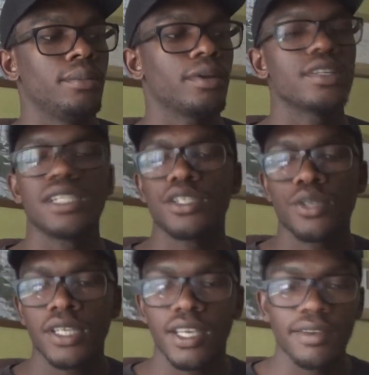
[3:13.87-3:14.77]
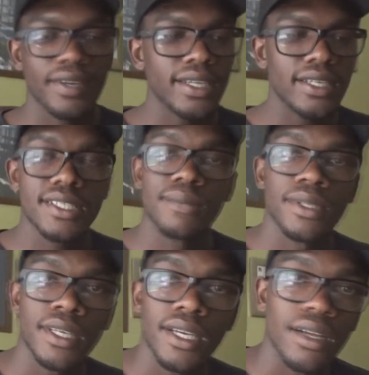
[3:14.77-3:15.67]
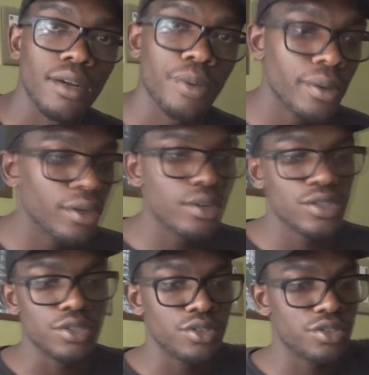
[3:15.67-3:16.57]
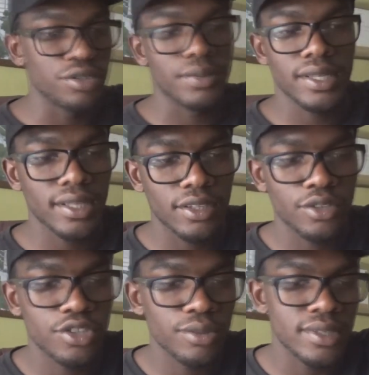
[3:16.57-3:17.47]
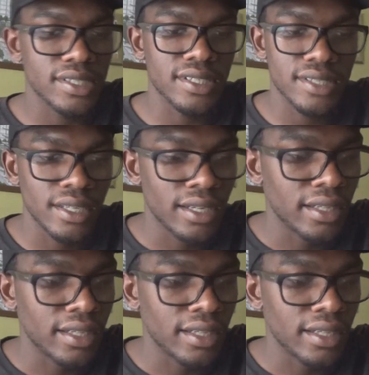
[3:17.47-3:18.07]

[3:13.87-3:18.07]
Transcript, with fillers: because literally if I need something I'll probably go to YouTube I think YouTube is just